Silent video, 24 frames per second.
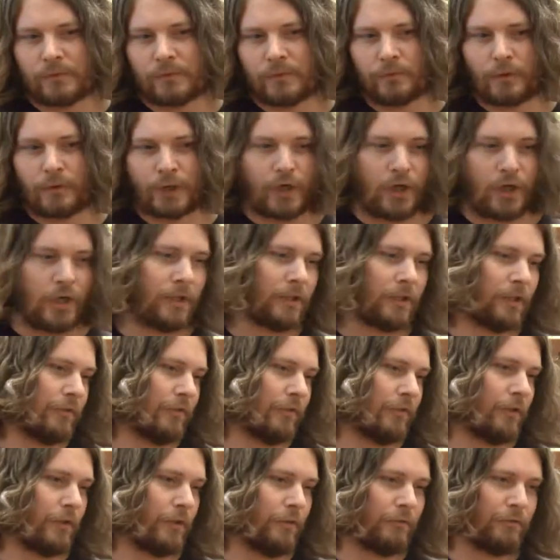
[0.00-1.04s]

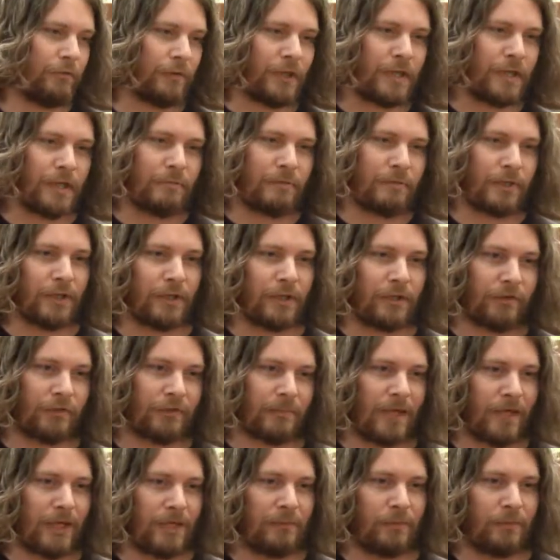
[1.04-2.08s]
regardless of any opinions
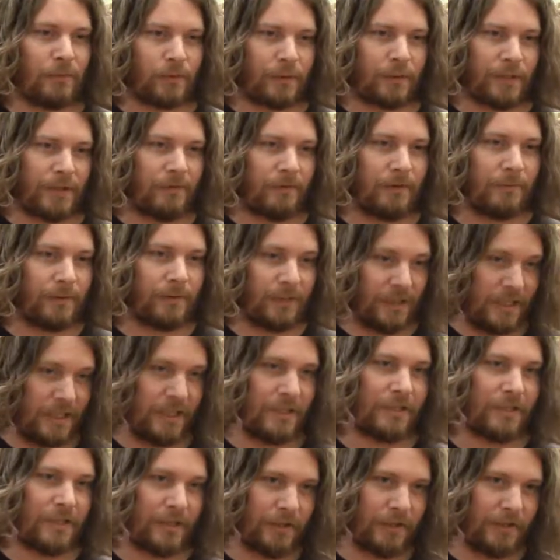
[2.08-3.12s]
about him or whatever, but
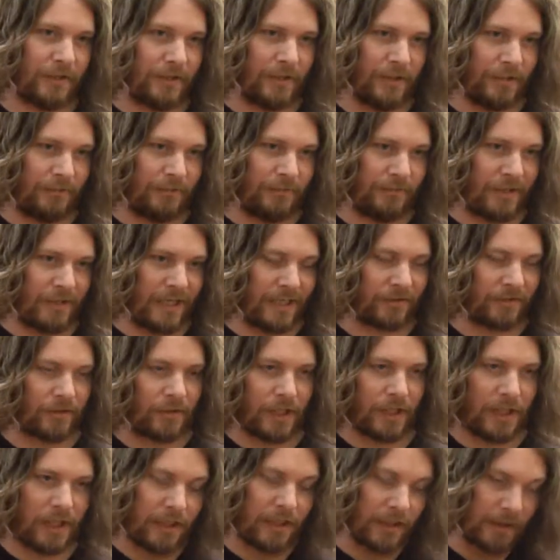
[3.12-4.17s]
he did, in fact,
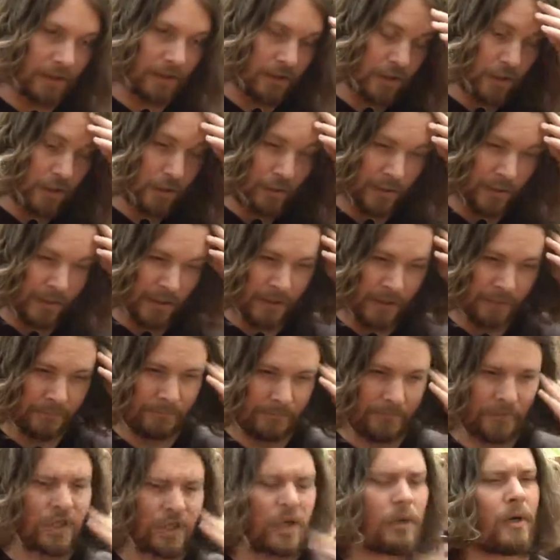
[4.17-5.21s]
co-own
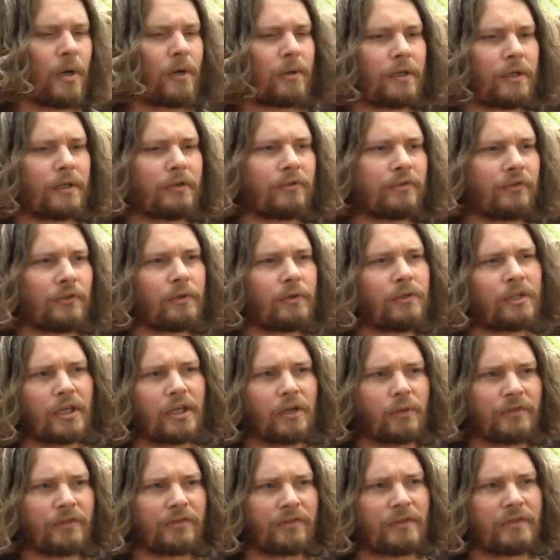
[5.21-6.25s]
a
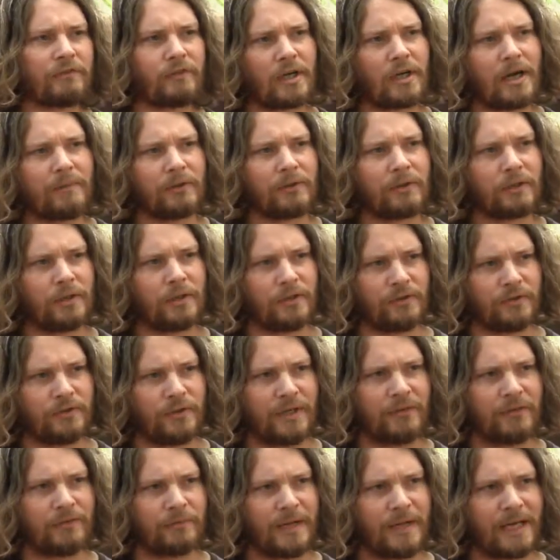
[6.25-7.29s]
studio with Steve Cropper called
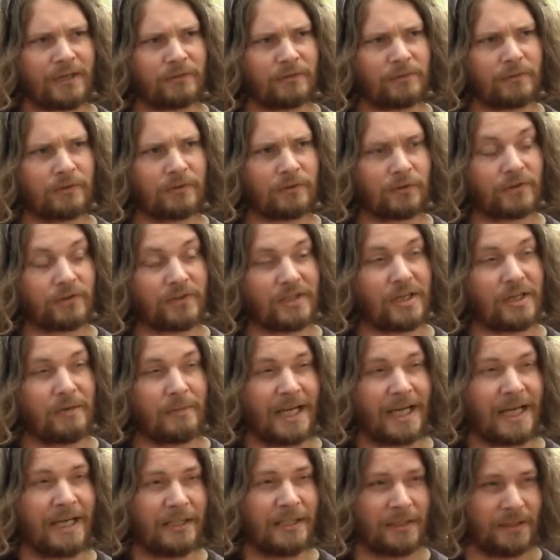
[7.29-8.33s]
Trans Maximus, or
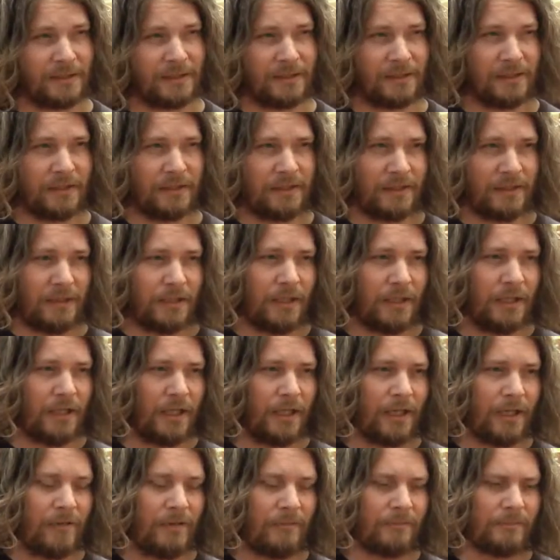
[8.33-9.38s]
TMI.
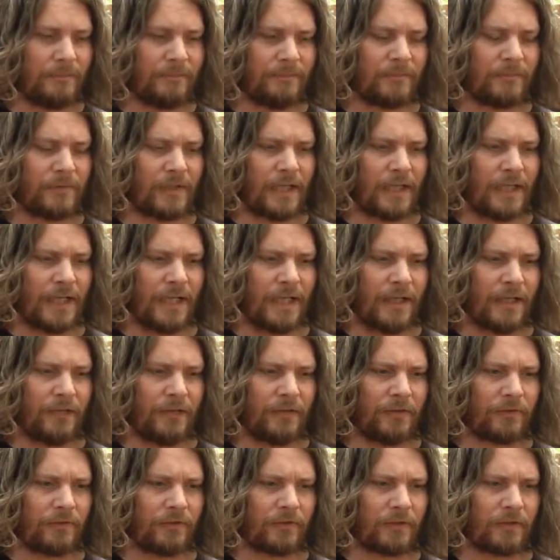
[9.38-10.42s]

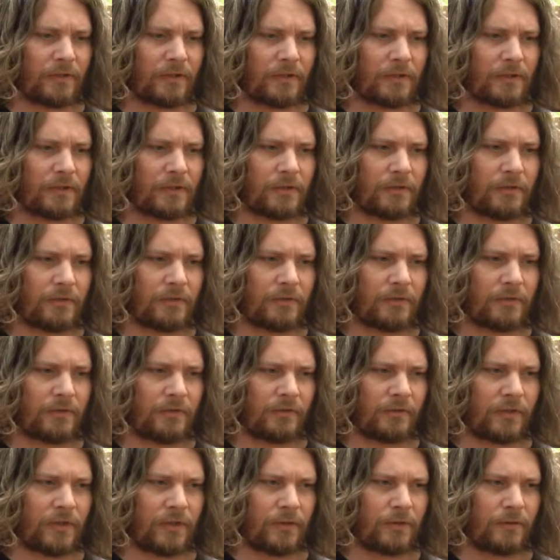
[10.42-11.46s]
And
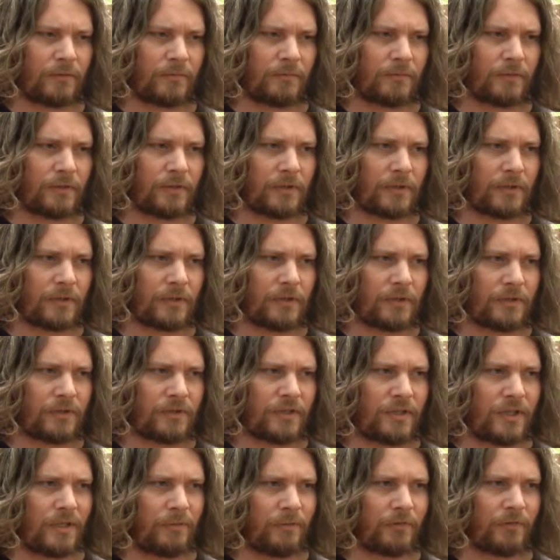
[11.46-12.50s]
so
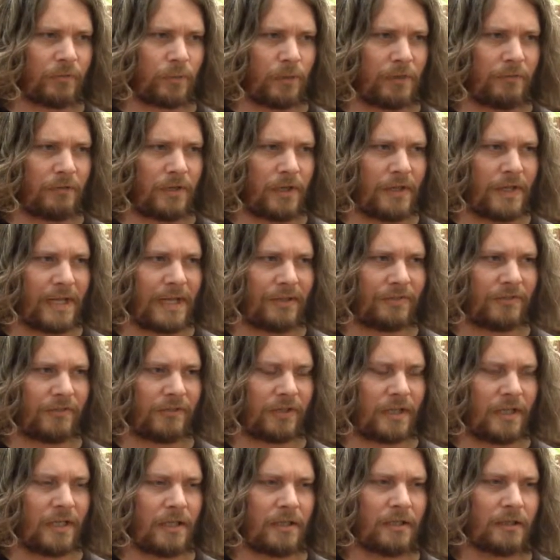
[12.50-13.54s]
she was sort of on that
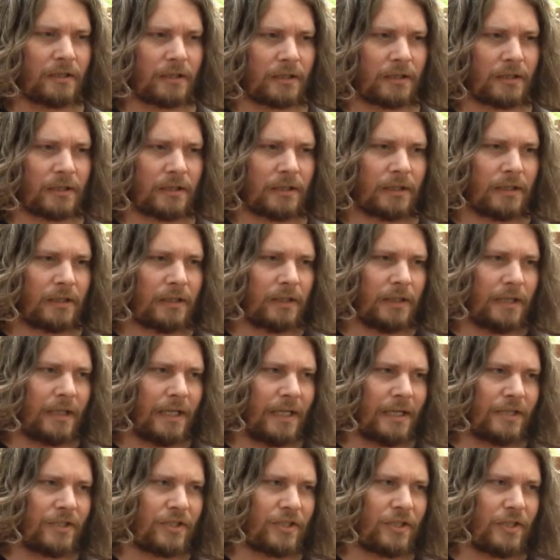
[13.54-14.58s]
scene,
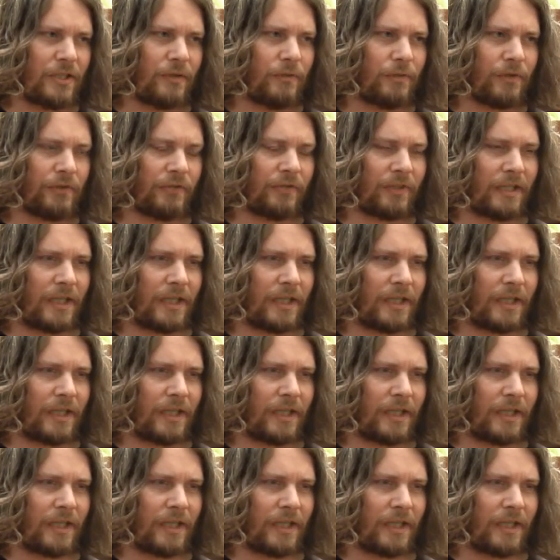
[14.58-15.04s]
and she was